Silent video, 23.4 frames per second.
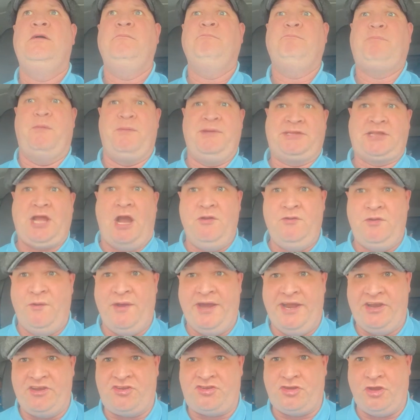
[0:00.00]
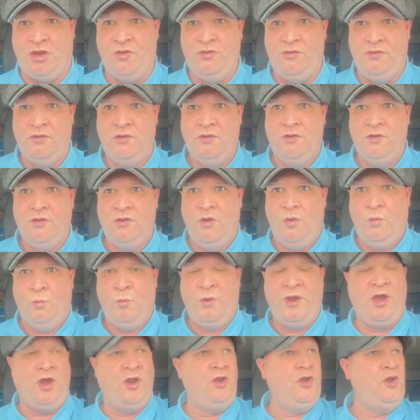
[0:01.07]
but we don't know how to shoot.
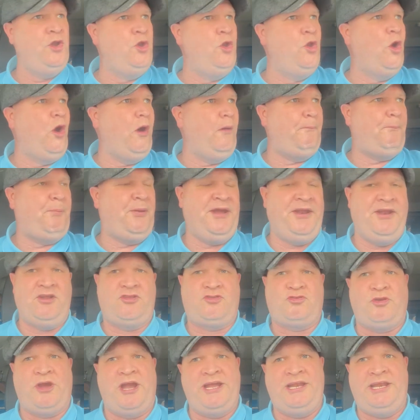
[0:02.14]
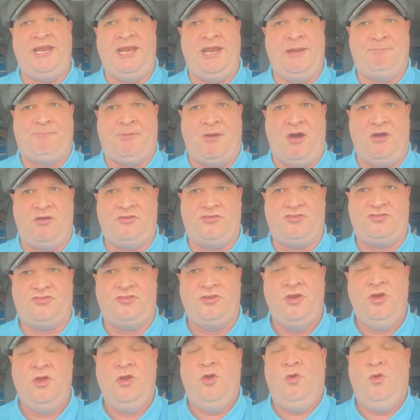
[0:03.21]
We are not penetrating in the box.